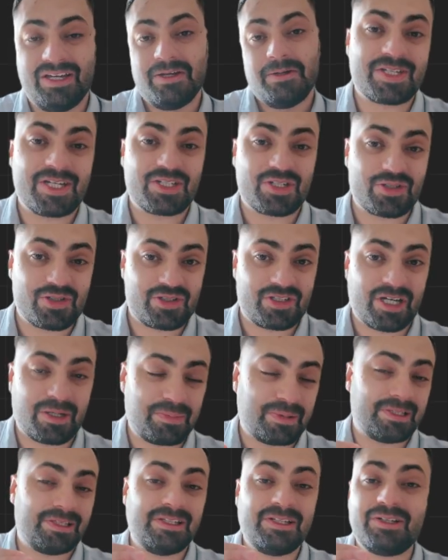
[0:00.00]
set your
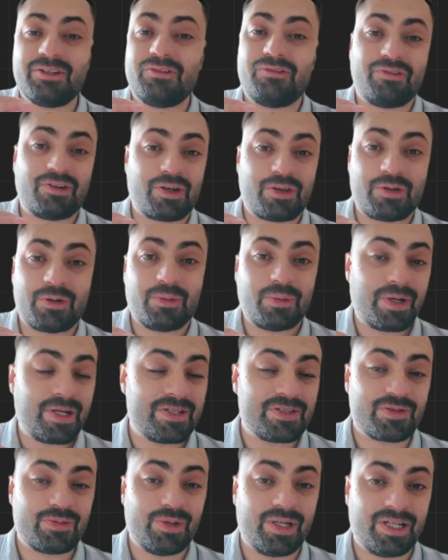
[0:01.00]
stop a little farther
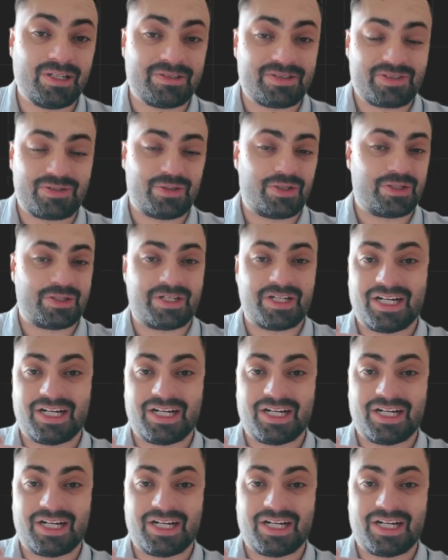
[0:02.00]
away as well, so you're